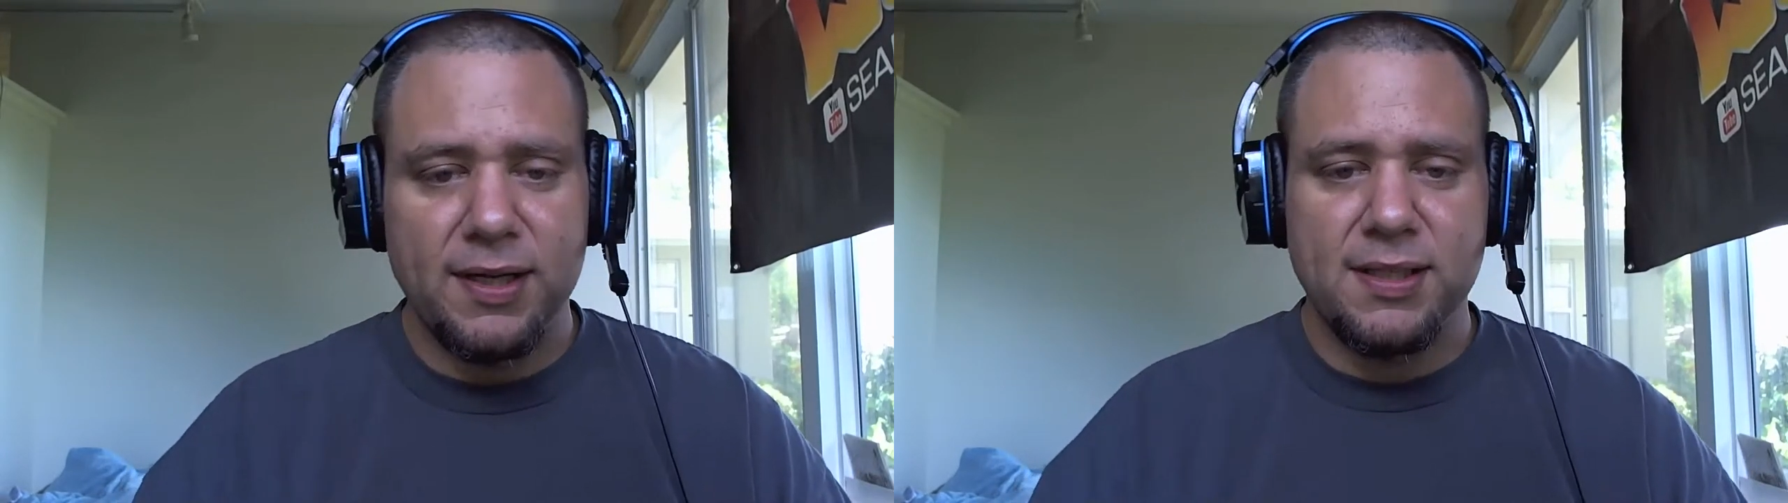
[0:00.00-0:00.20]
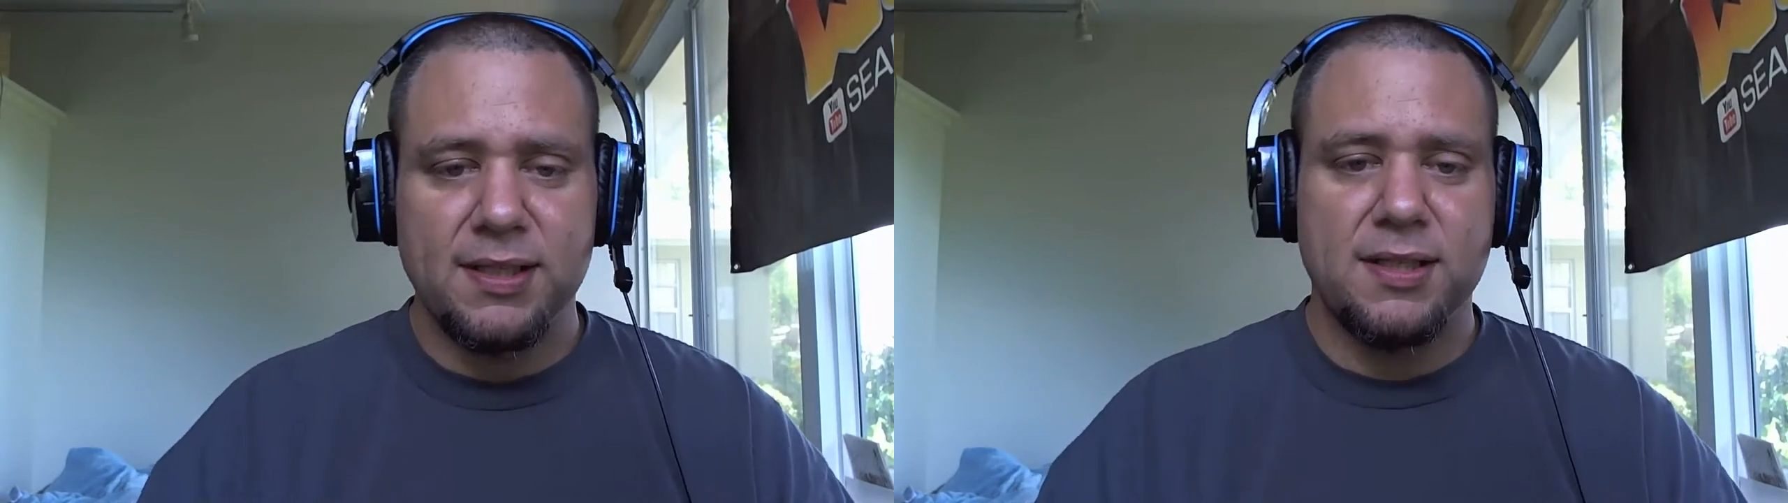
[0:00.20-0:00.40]

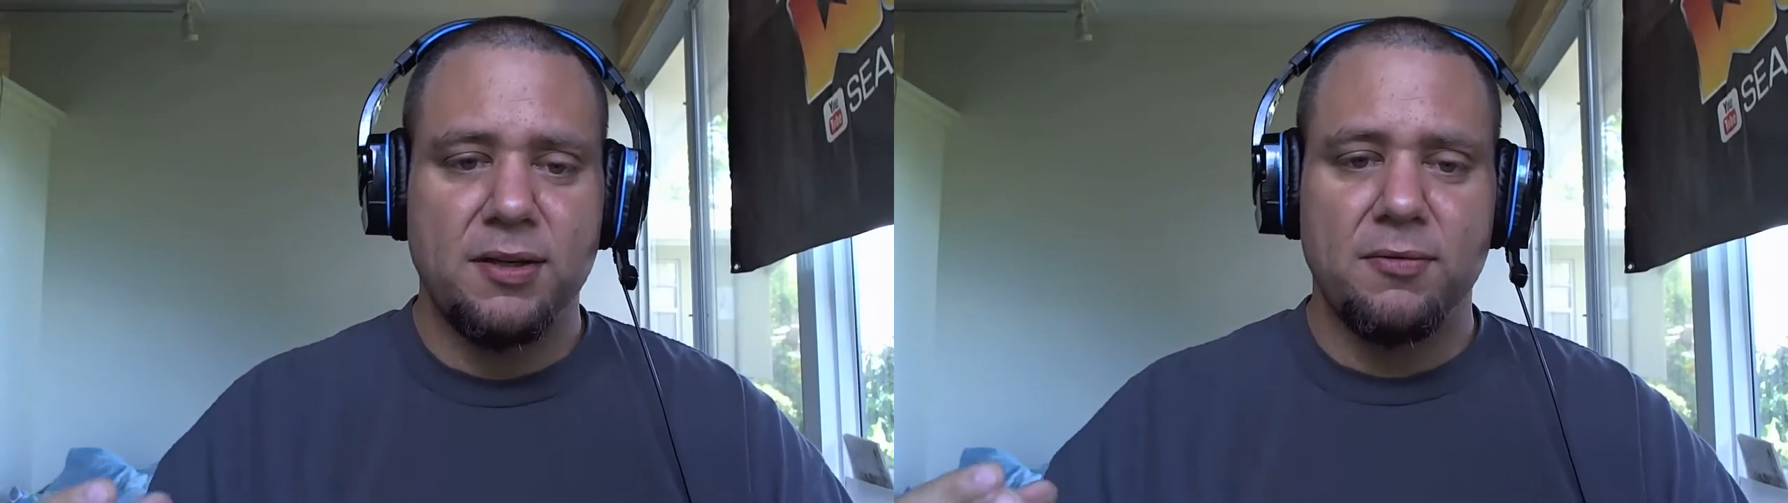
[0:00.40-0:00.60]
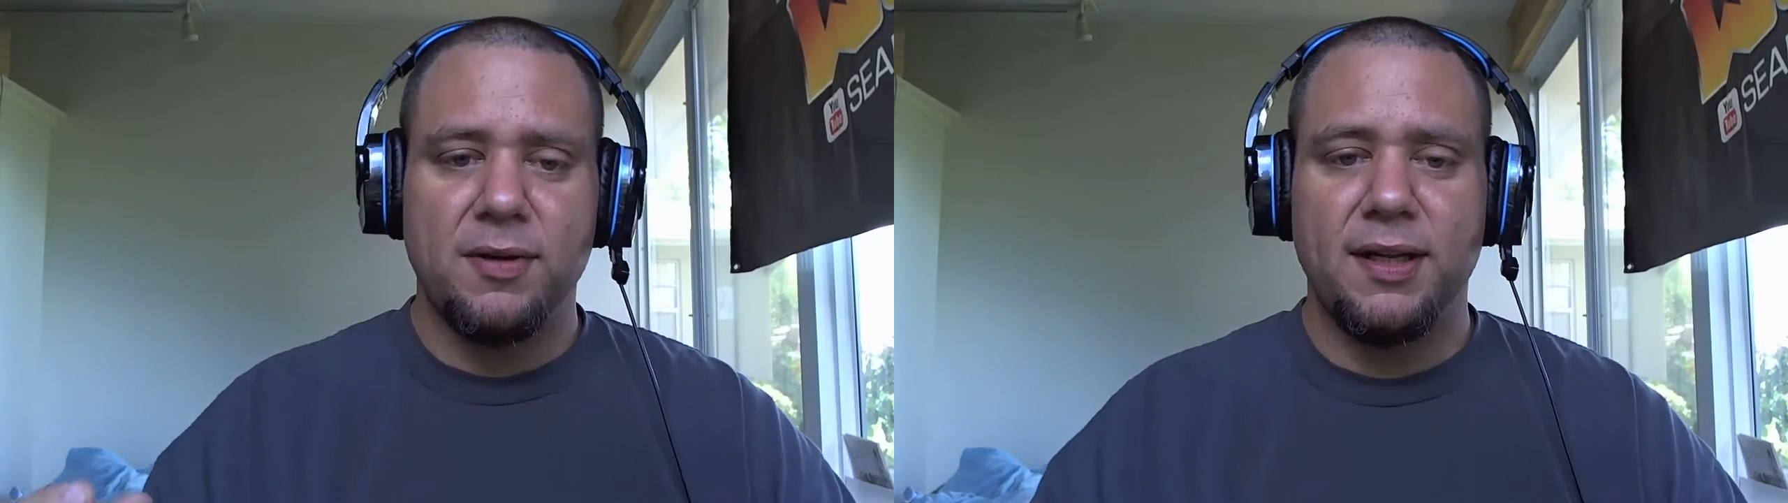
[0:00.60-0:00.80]
isn't
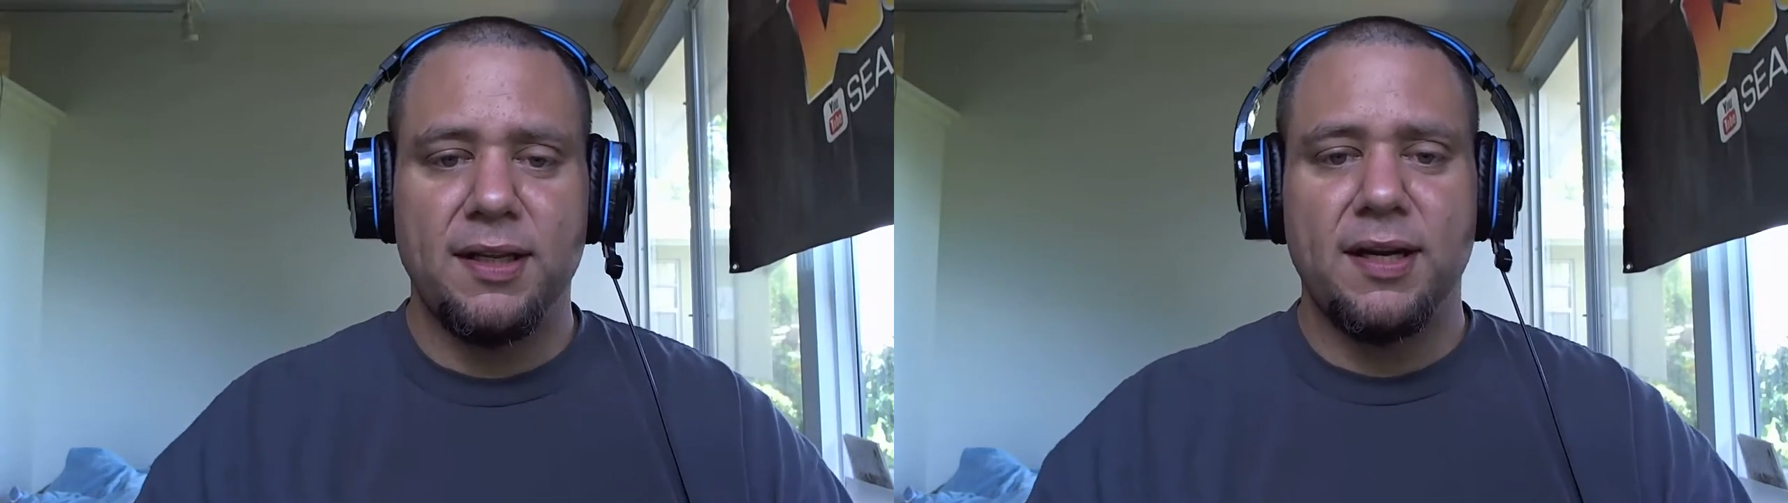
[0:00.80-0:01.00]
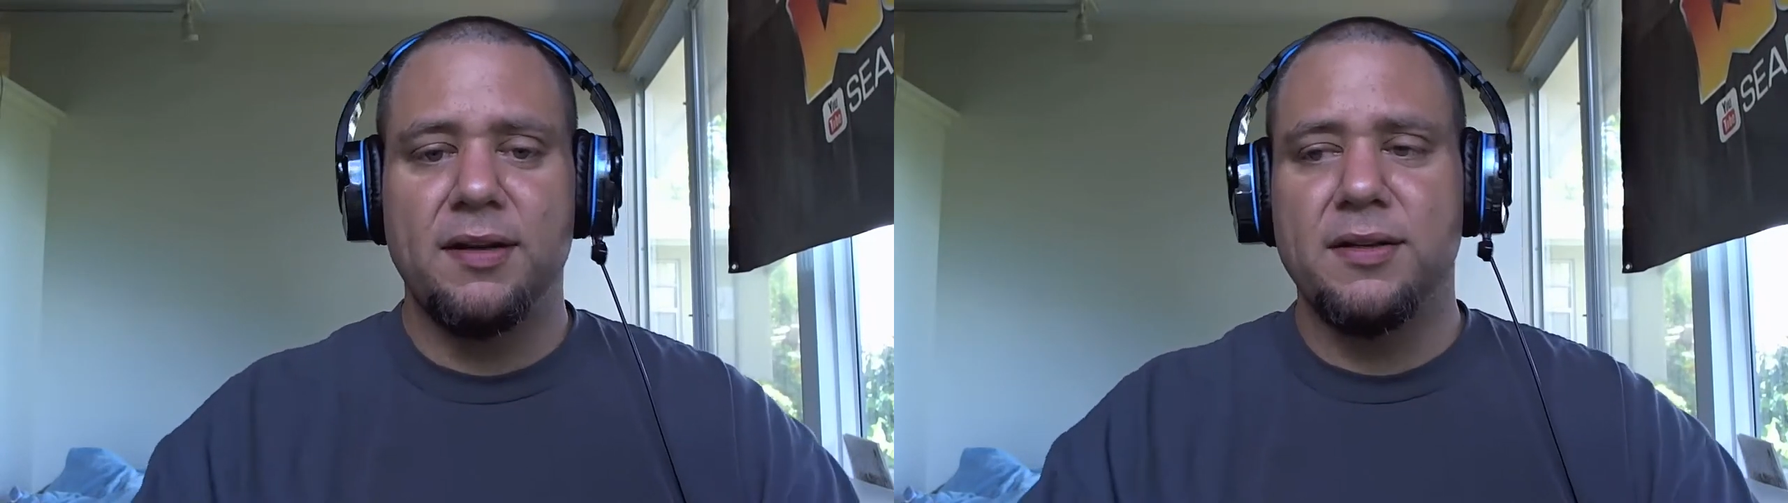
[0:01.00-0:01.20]
still really there,